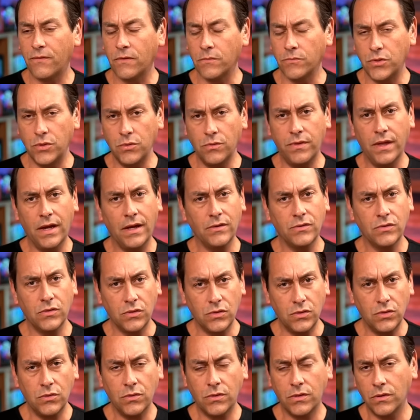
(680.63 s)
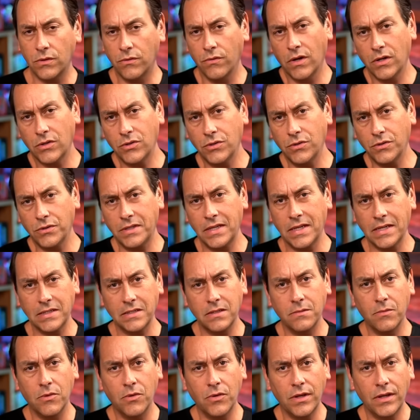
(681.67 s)
from 2002, congressional
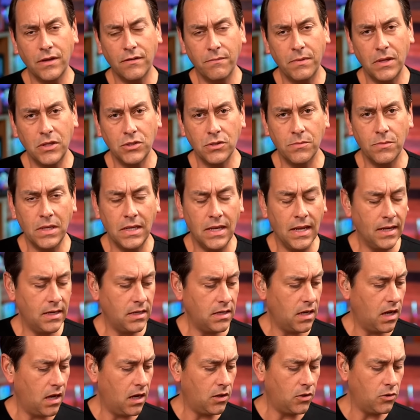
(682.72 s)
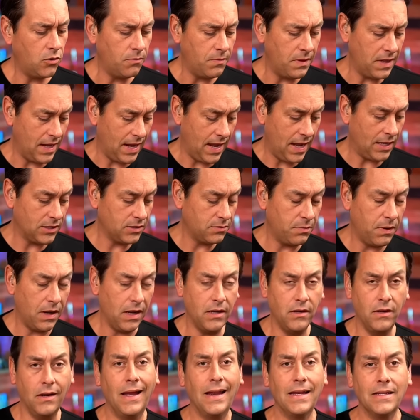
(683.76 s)
testimony of Benjamin Netanyahu being asked by
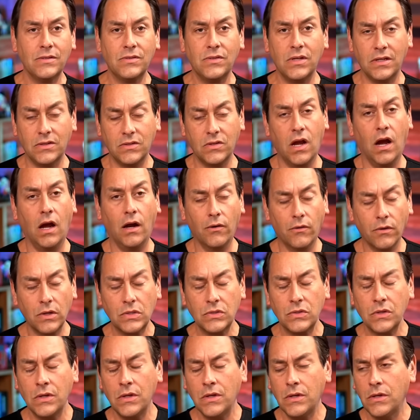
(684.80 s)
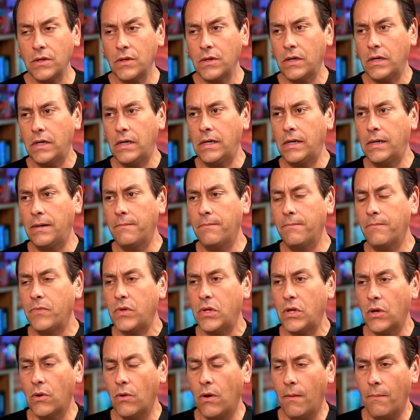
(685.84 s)
United States Congress,
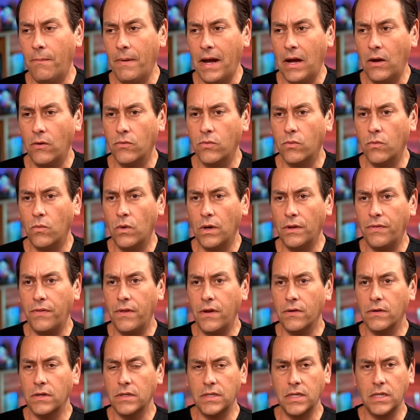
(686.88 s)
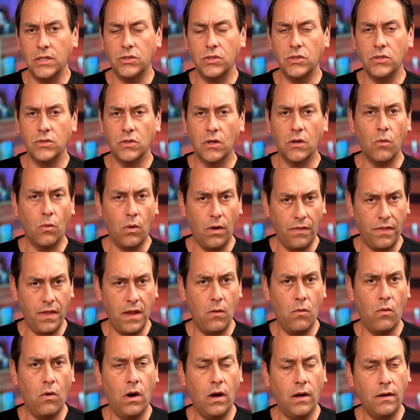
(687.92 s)
about what their intentions are, what
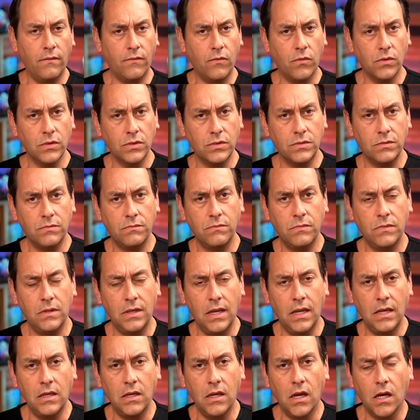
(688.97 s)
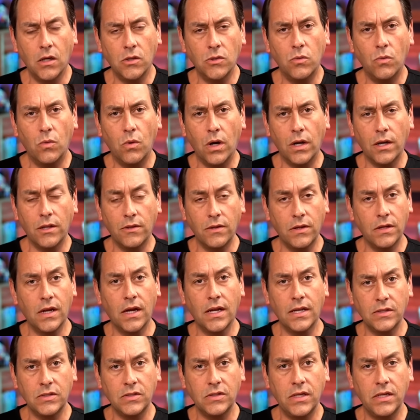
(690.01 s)
they want. Of course, Netanyahu wanted the
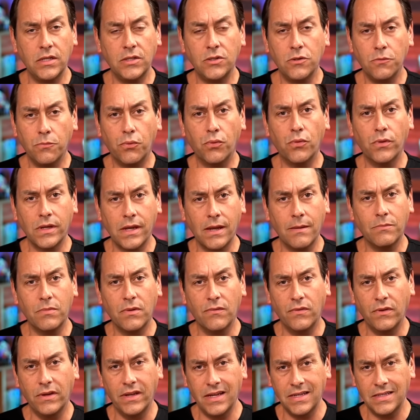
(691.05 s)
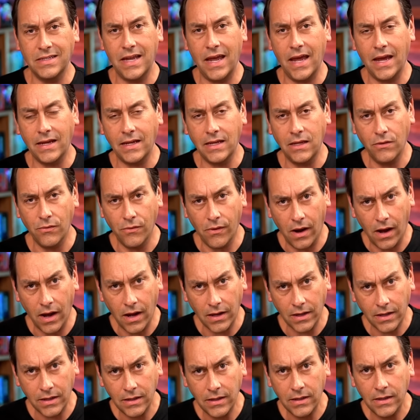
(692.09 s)
United States to preemptively attack
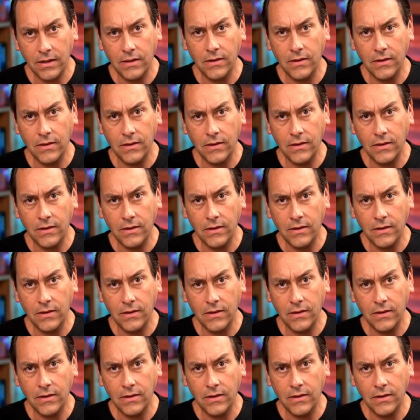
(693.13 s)
Iraq,